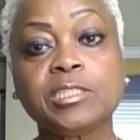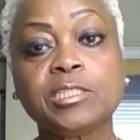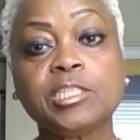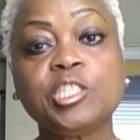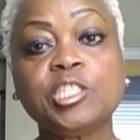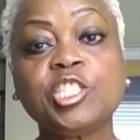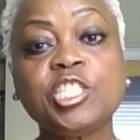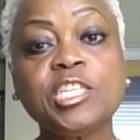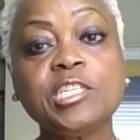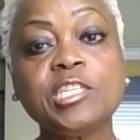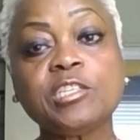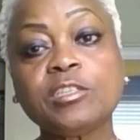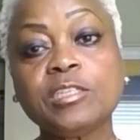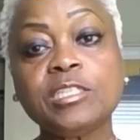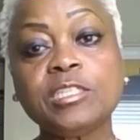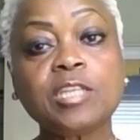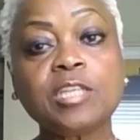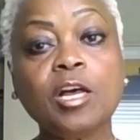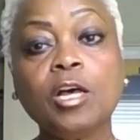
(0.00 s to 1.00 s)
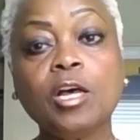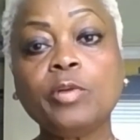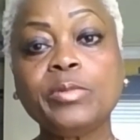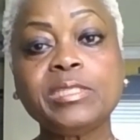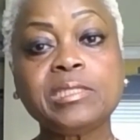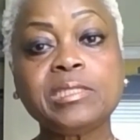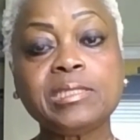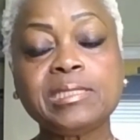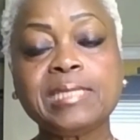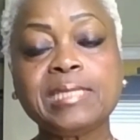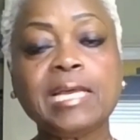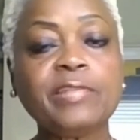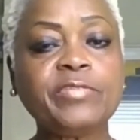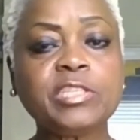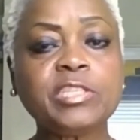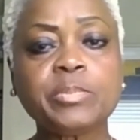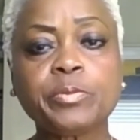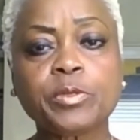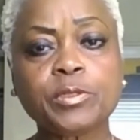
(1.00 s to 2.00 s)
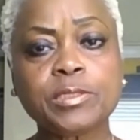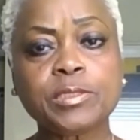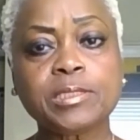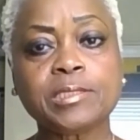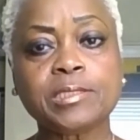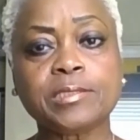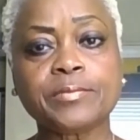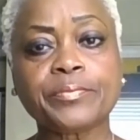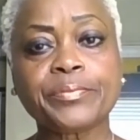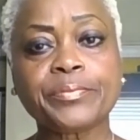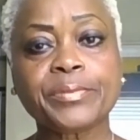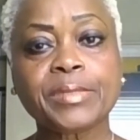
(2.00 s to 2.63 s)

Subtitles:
The cheater is always the selfish person.